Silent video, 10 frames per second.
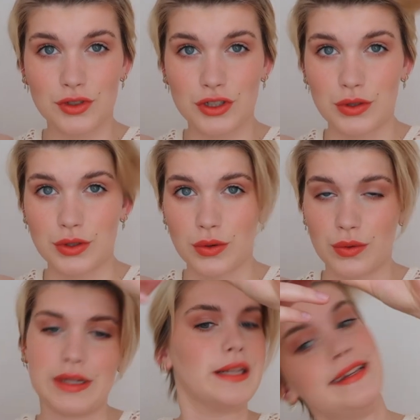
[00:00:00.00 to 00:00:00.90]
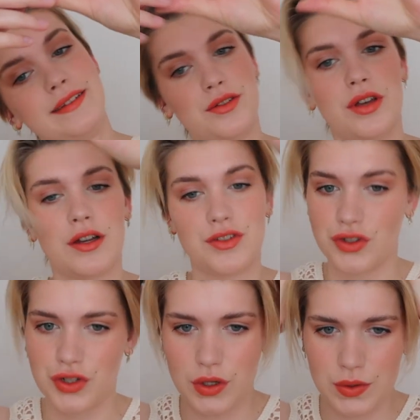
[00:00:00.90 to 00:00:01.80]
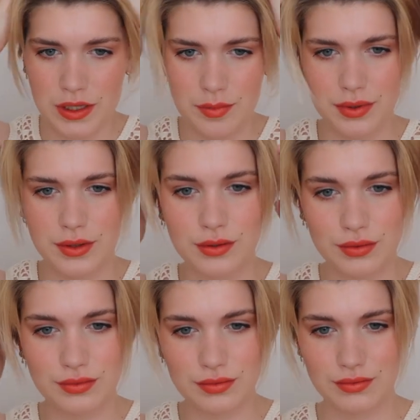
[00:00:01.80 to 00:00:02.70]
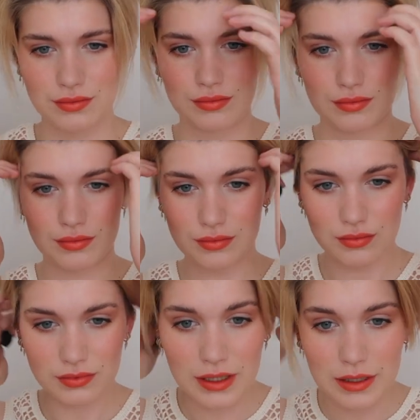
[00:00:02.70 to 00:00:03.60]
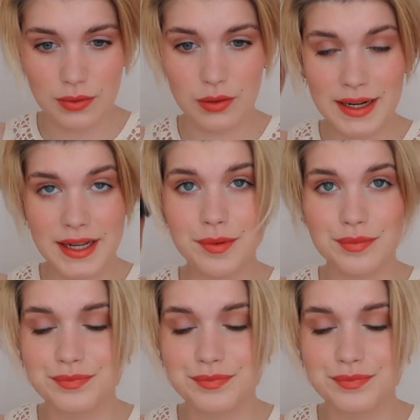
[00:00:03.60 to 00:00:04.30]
so don't really need to touch those up, and we're ready.